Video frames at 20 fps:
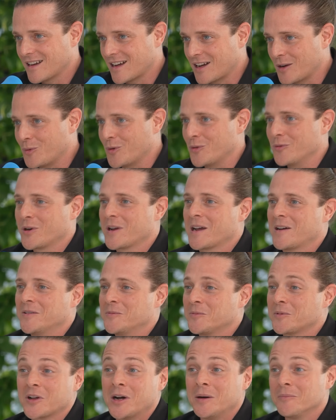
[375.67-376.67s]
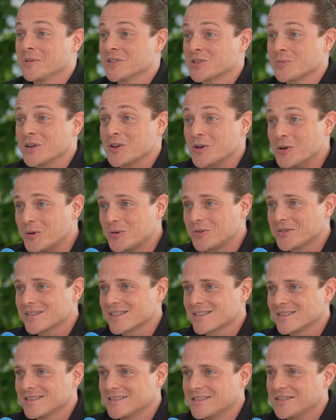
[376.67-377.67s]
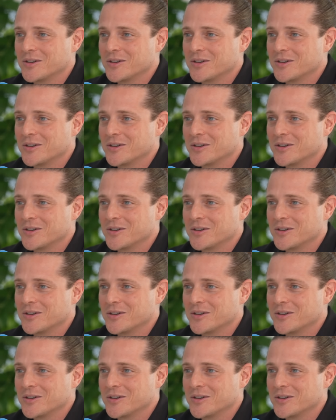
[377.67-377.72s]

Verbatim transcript: I will com- accomplish my goals.